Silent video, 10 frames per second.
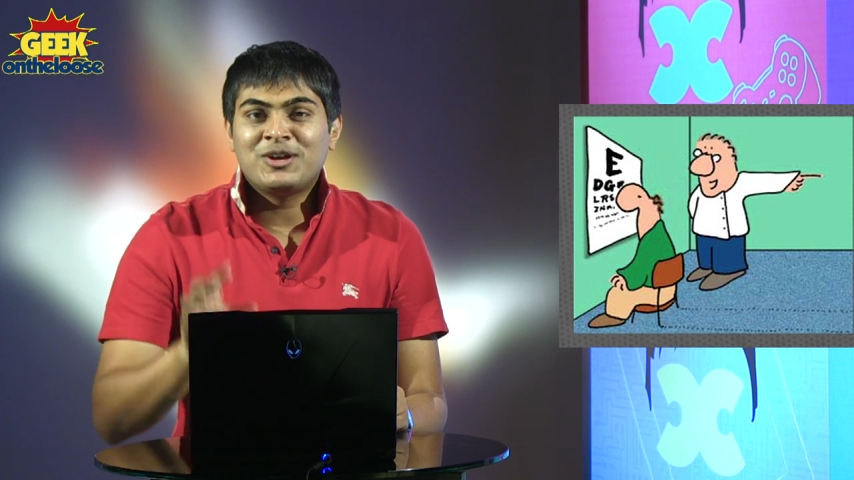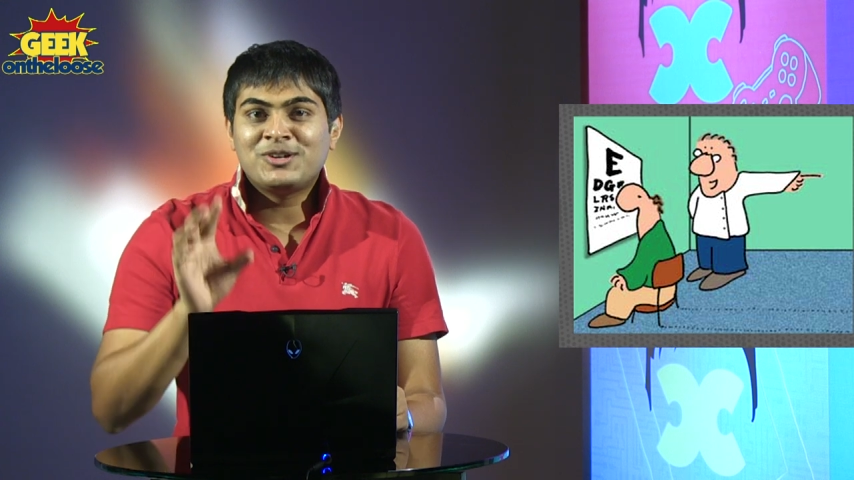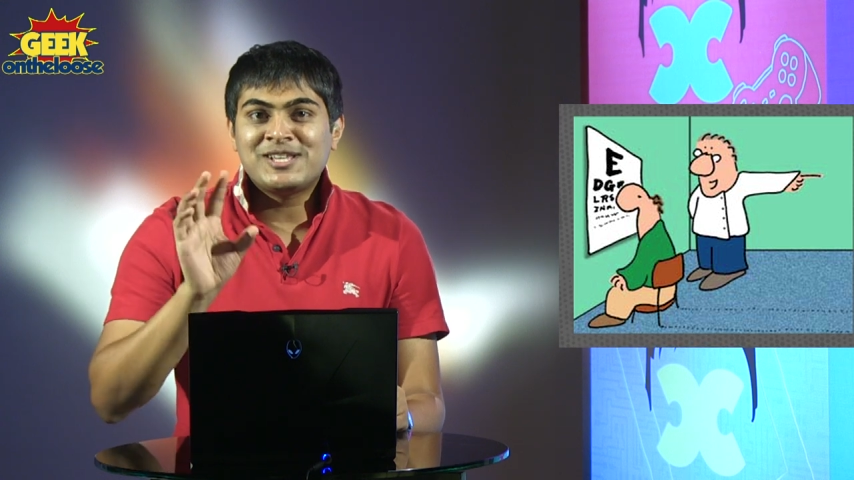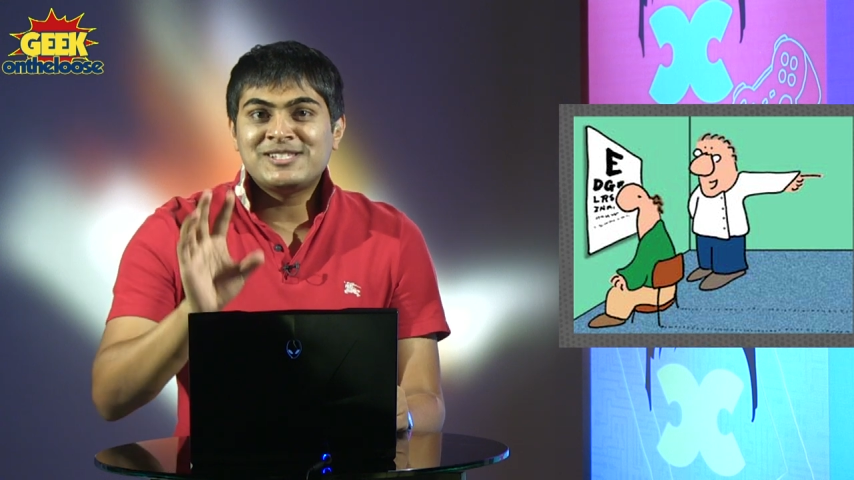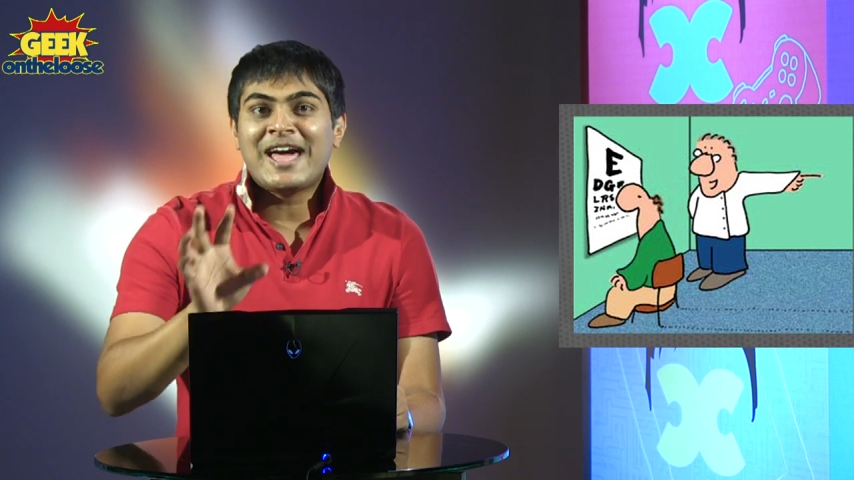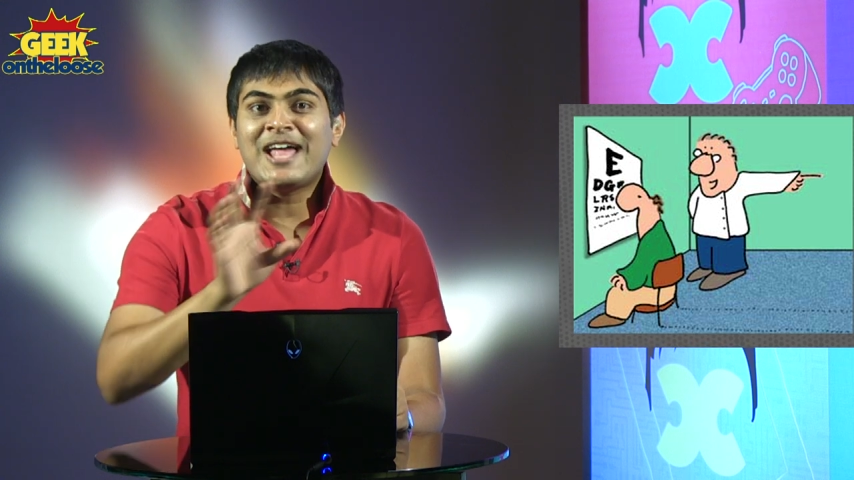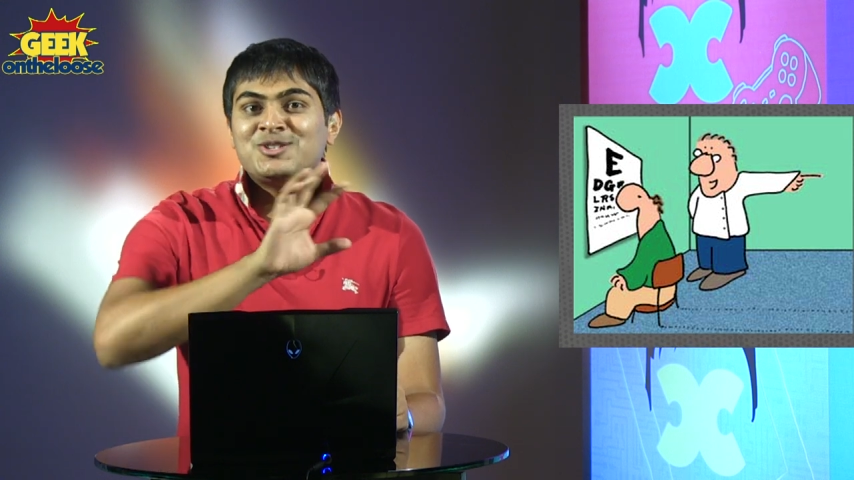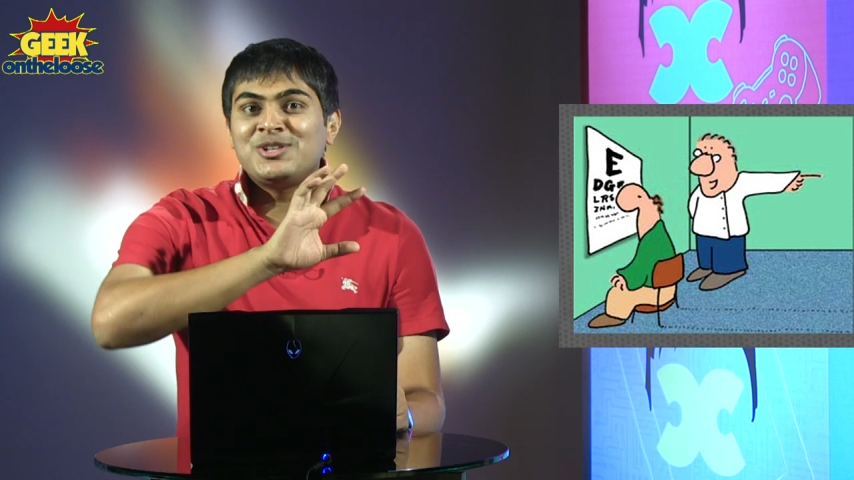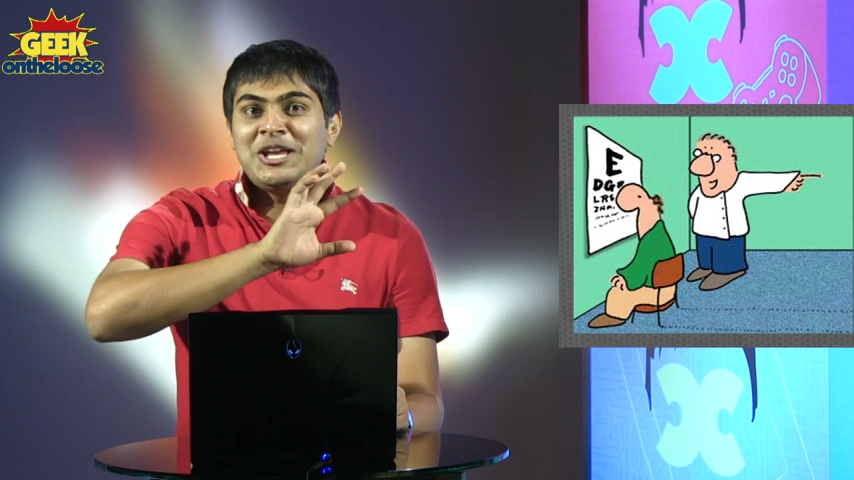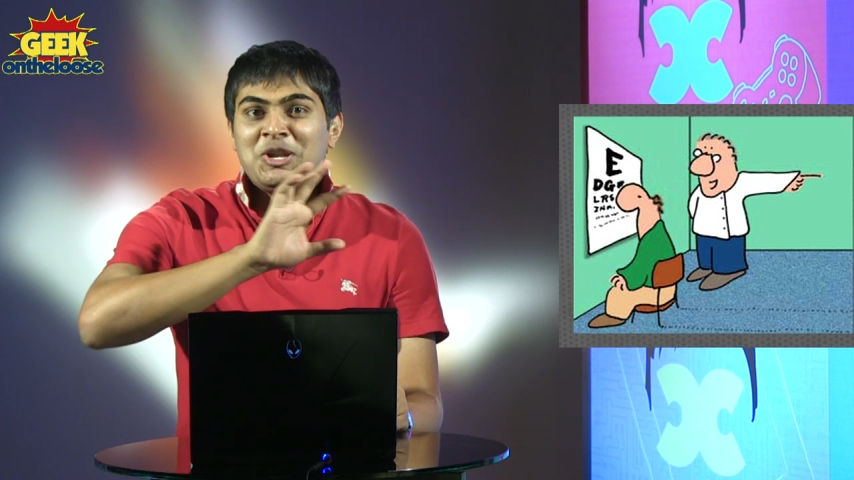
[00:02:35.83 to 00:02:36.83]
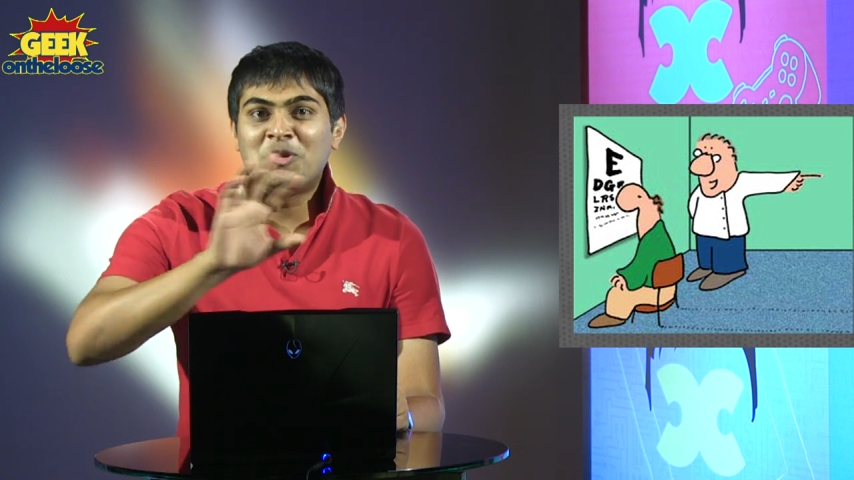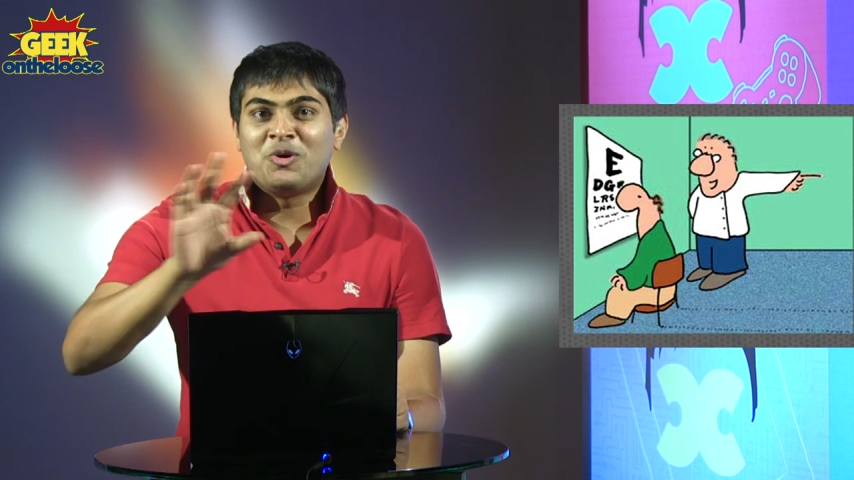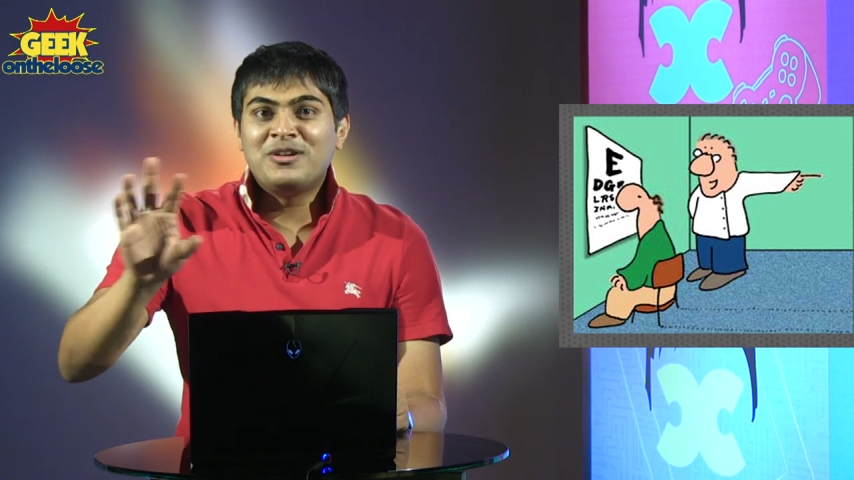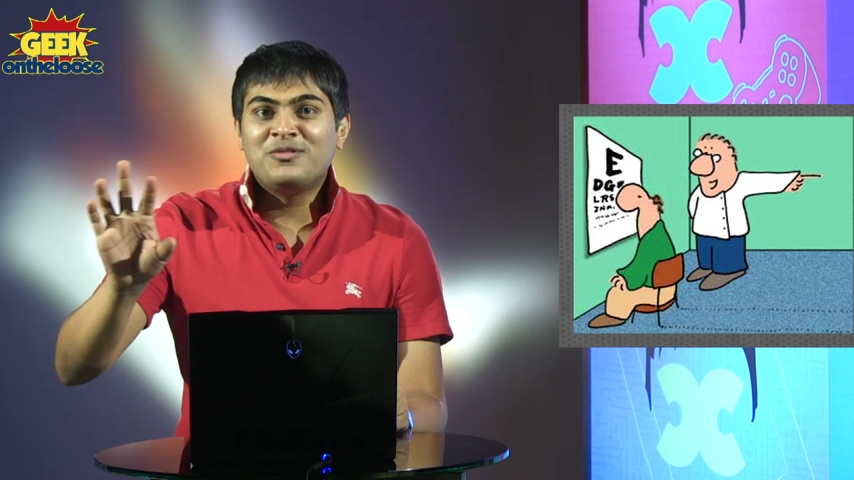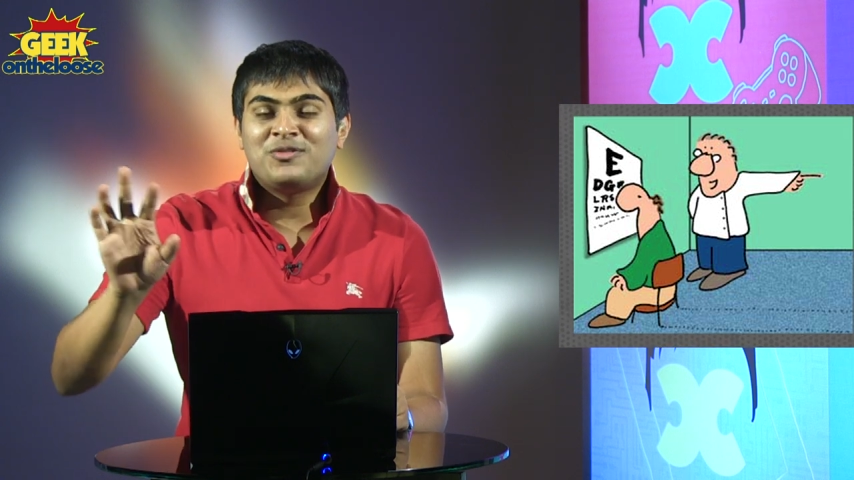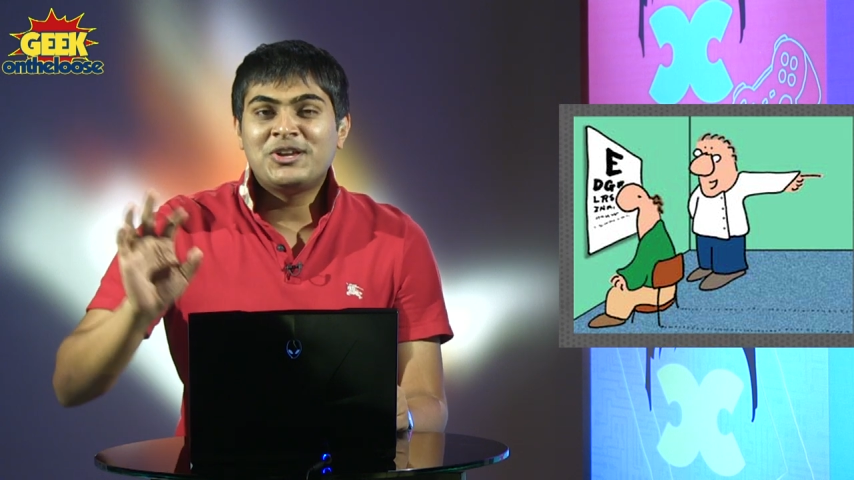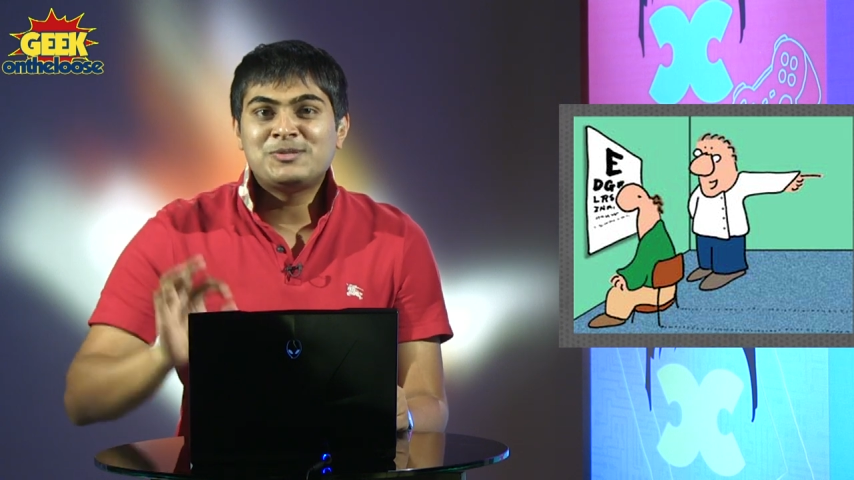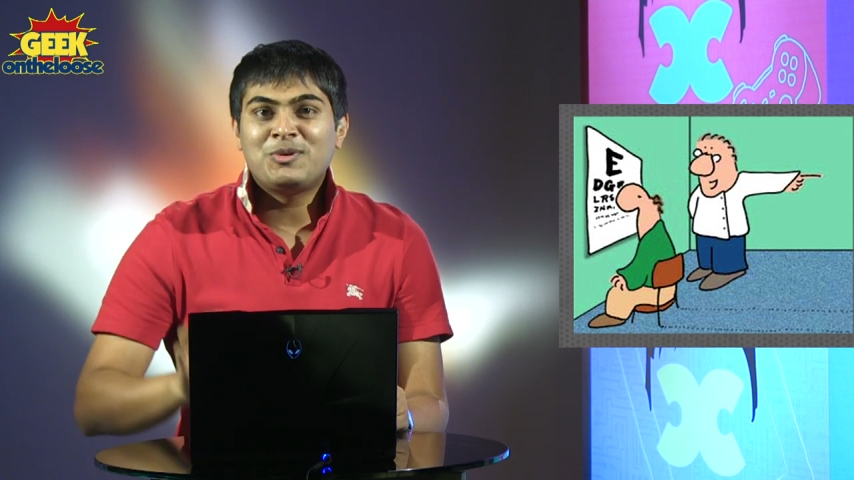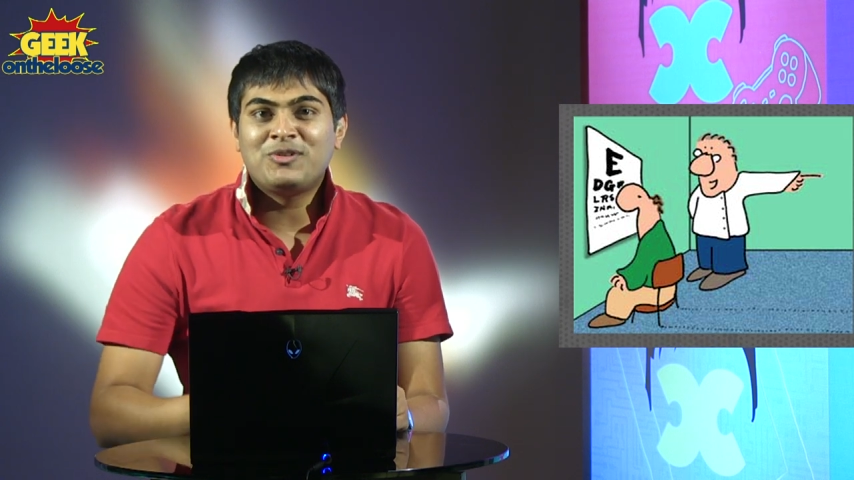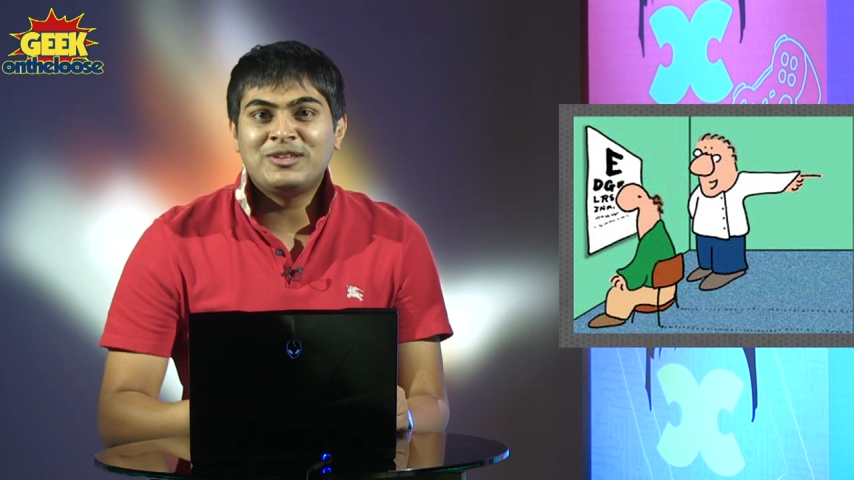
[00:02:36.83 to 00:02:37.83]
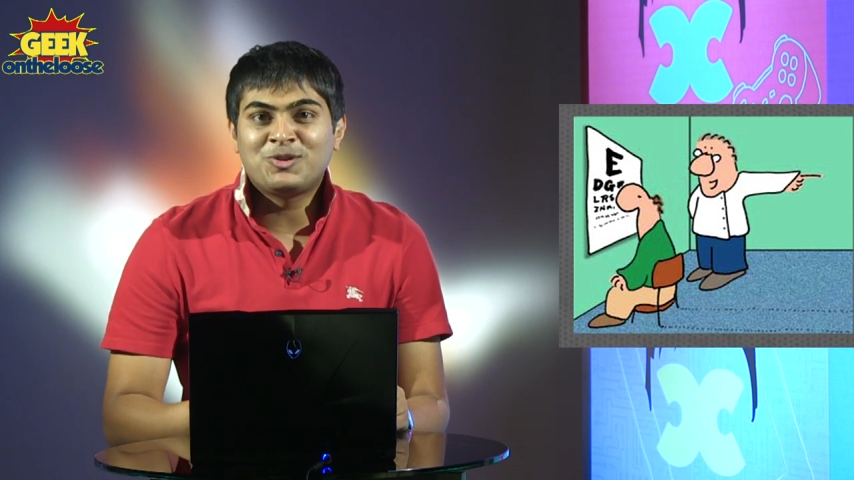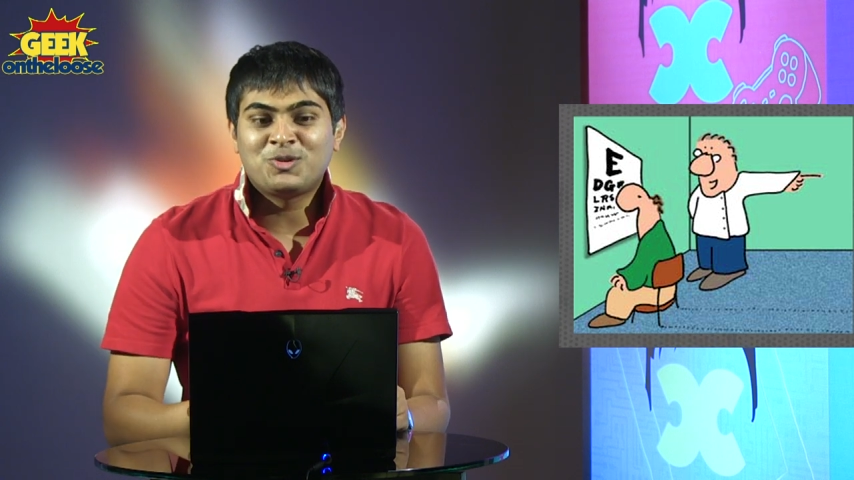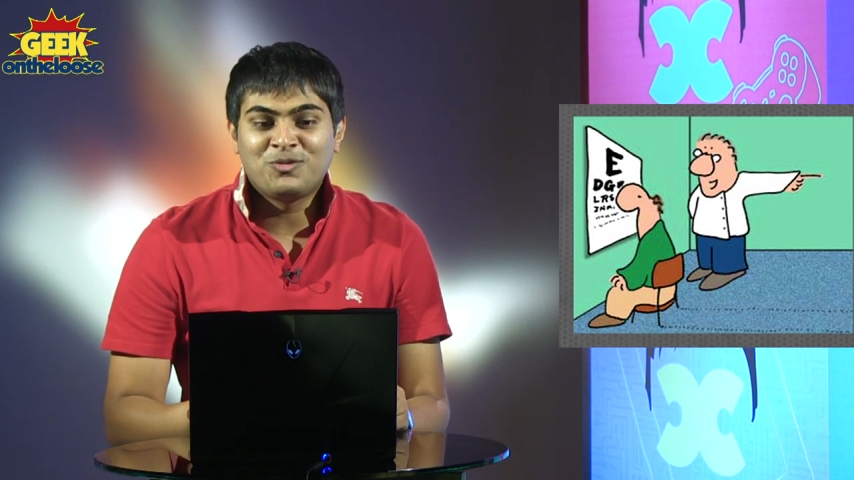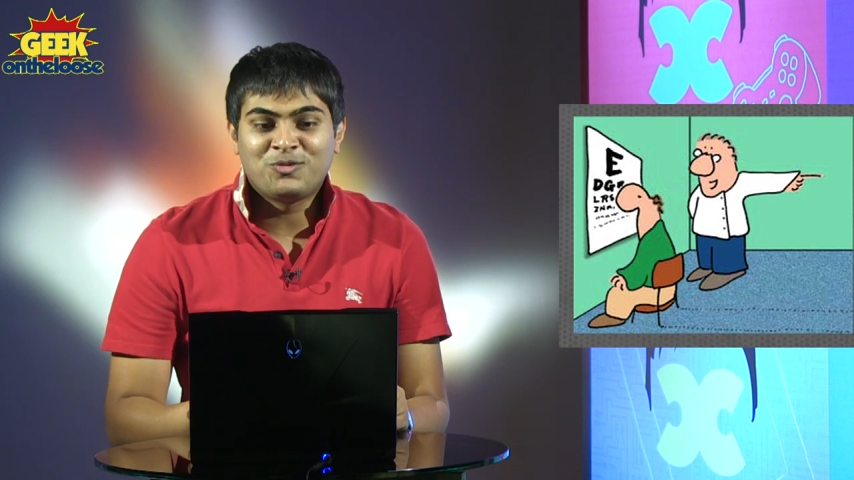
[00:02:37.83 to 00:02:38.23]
because there's actually no difference between the two